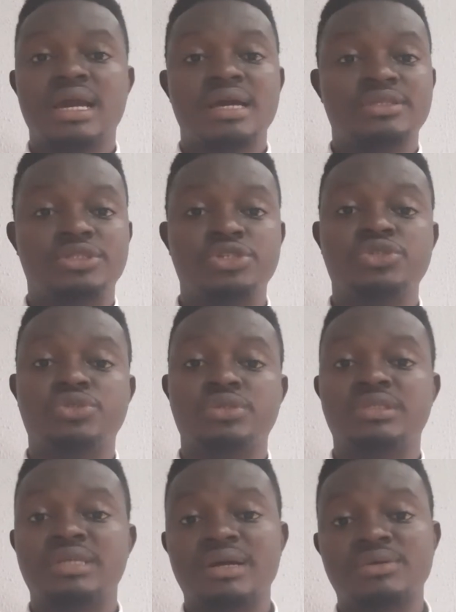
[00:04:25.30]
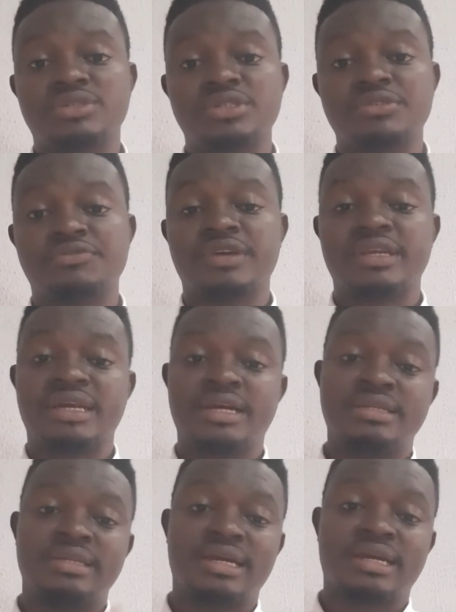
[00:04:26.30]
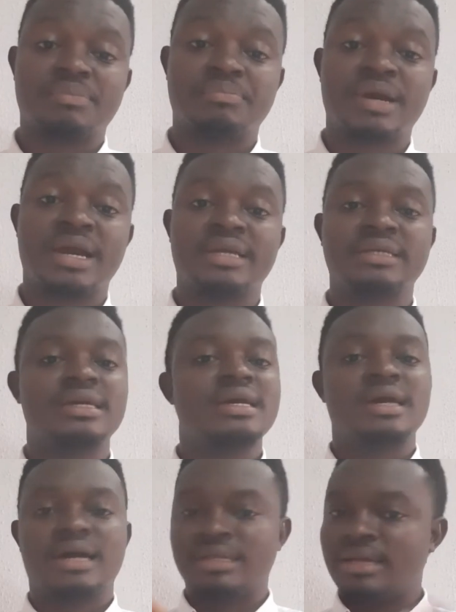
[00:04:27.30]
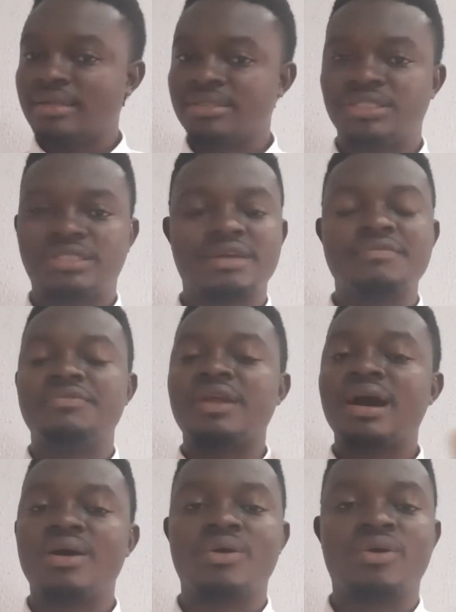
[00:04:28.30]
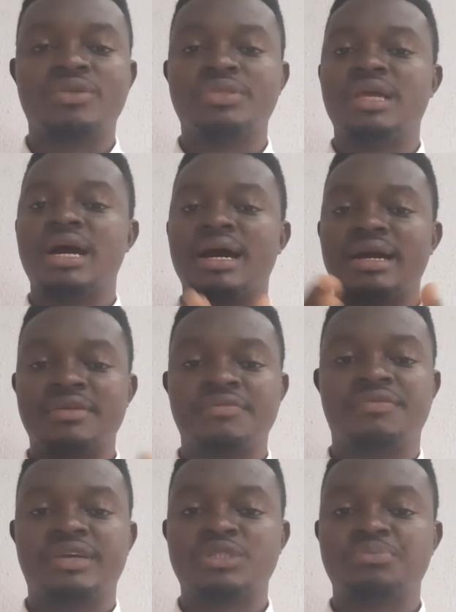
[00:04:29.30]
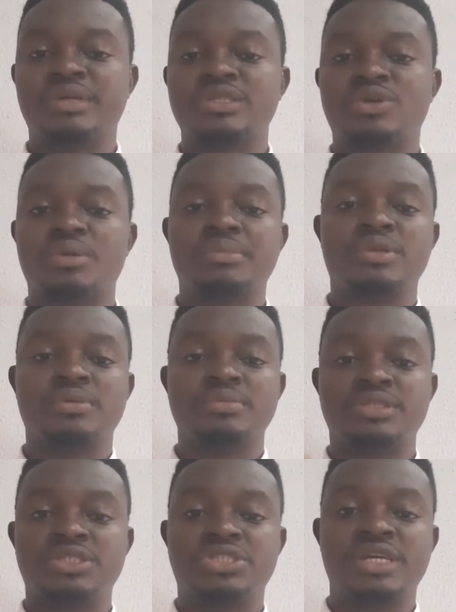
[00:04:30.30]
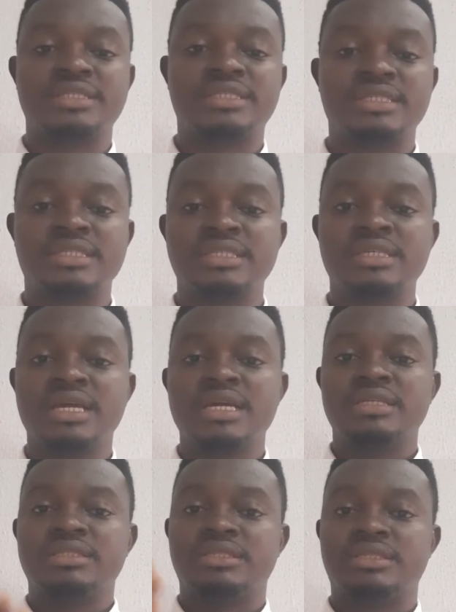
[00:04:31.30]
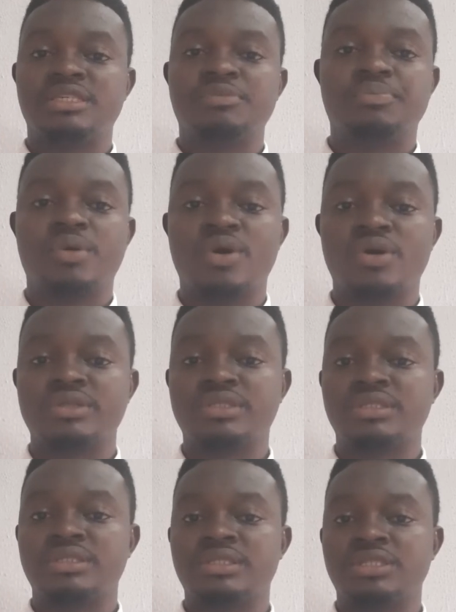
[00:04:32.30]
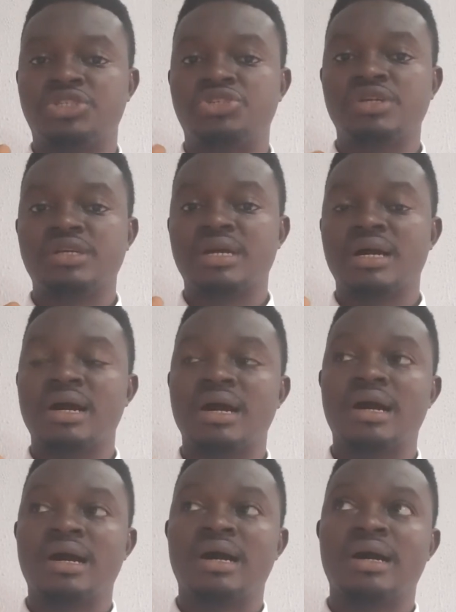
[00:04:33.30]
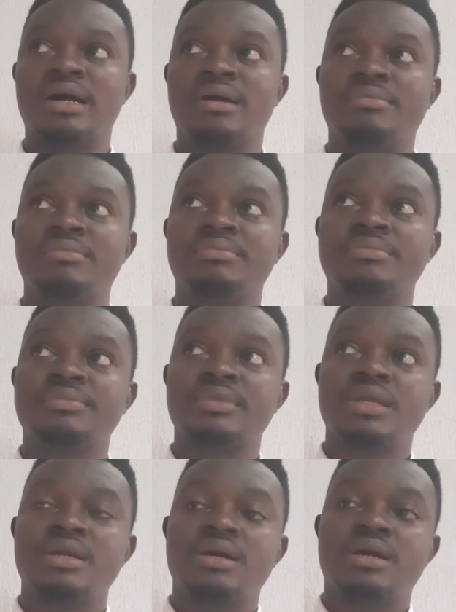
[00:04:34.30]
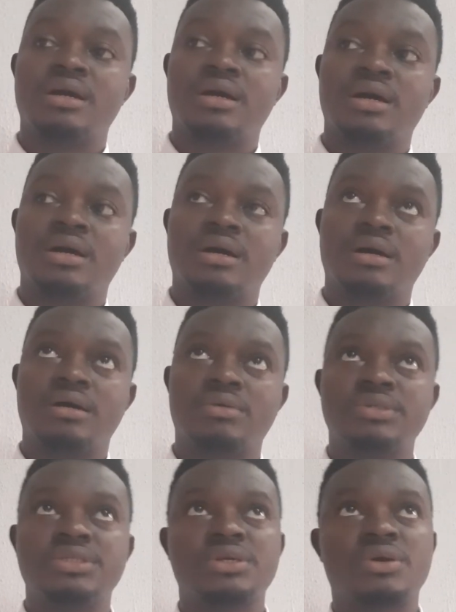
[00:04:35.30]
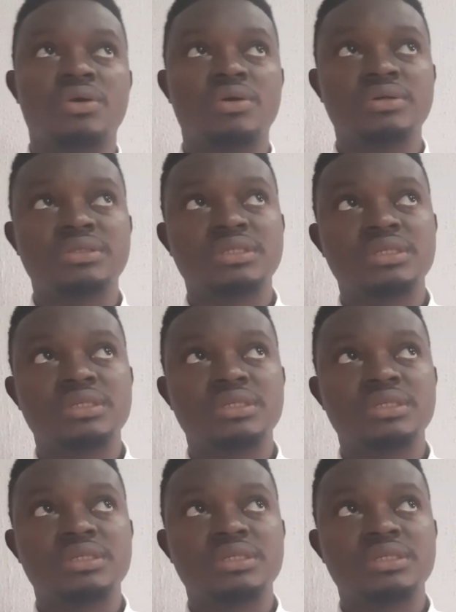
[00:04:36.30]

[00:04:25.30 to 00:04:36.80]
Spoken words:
due to the Dangote refinery, Lakapine, and there are several other investments coming up: the jetty, the seaport, the what's it called?